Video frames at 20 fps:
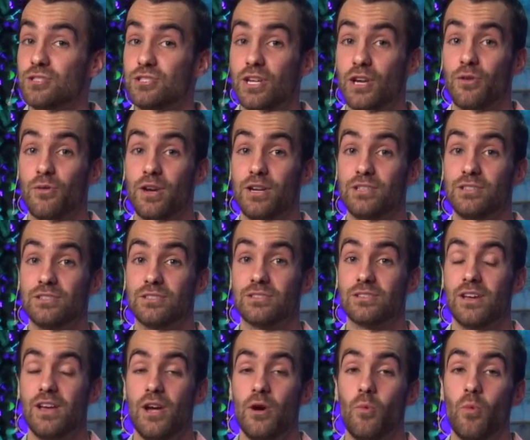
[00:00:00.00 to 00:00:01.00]
generations
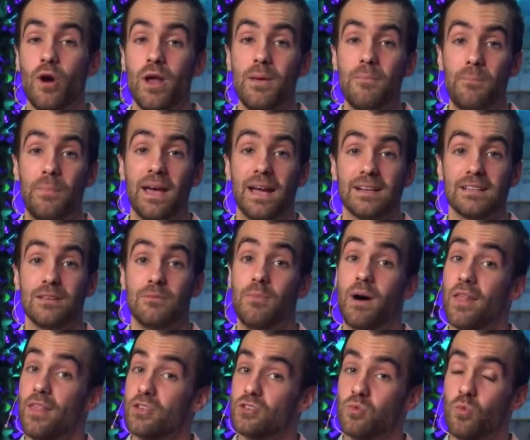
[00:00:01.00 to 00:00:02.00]
were impacted
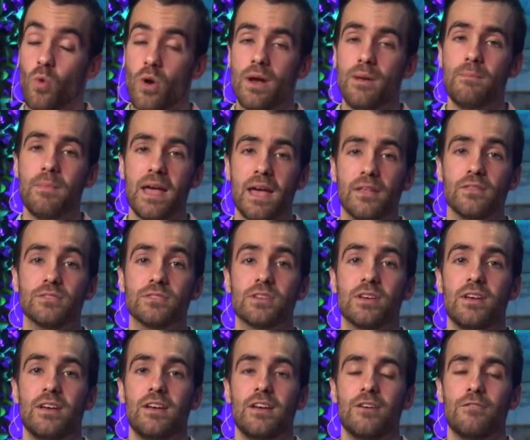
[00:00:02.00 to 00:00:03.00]
by this one man's
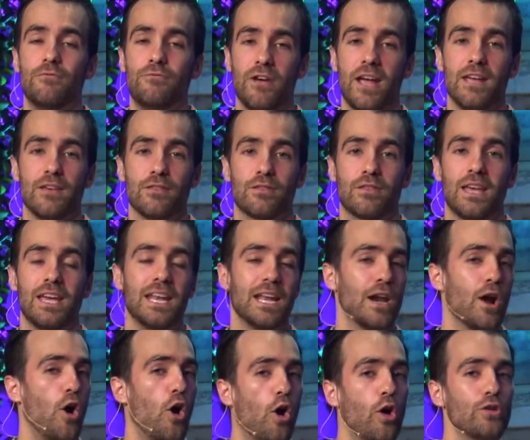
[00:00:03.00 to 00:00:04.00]
faith. And it
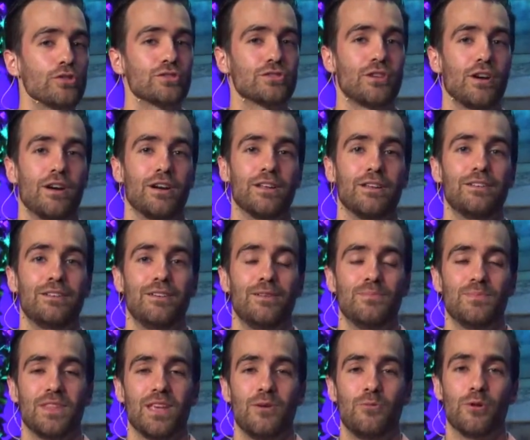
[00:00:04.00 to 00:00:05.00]
all started
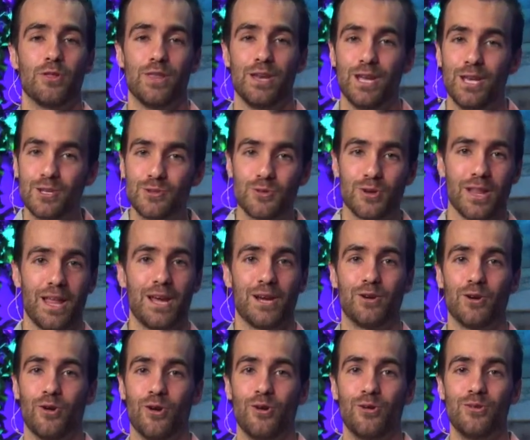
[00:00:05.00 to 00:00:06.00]
with an Israelite
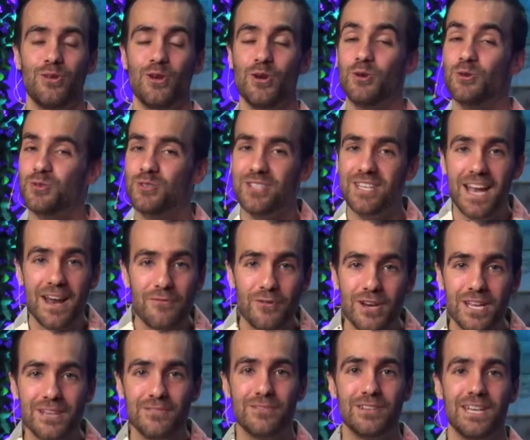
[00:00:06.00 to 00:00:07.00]
girl who's never
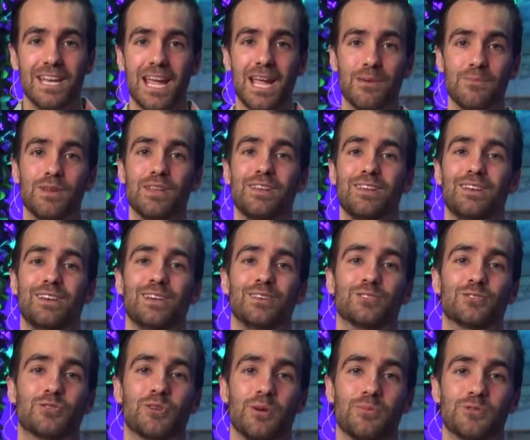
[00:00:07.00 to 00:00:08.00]
even named in
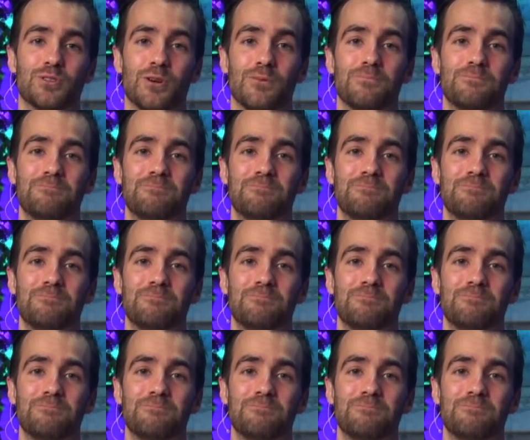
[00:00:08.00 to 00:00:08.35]
Scripture.